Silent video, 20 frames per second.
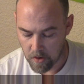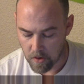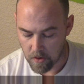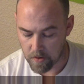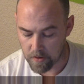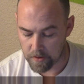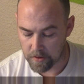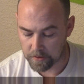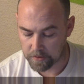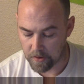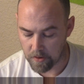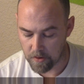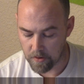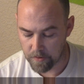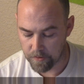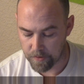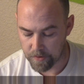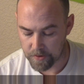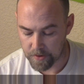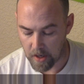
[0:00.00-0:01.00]
or that the
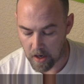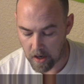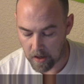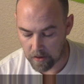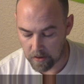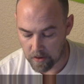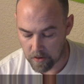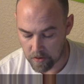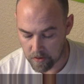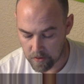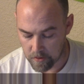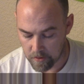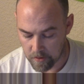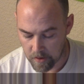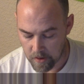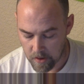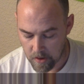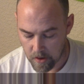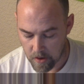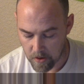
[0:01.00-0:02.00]
earth is hollow,
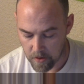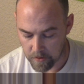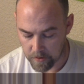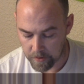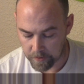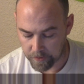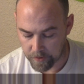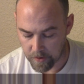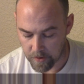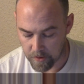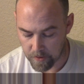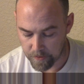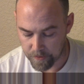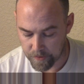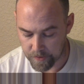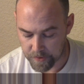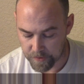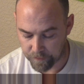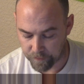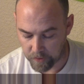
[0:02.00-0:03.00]
or that the
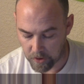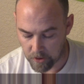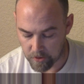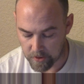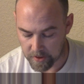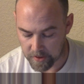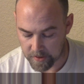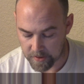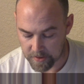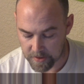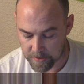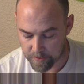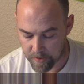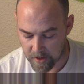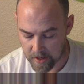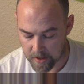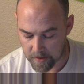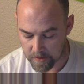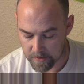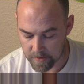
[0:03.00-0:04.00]
earth is floating in
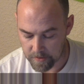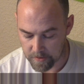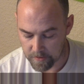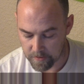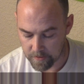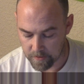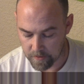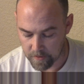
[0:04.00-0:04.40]
space.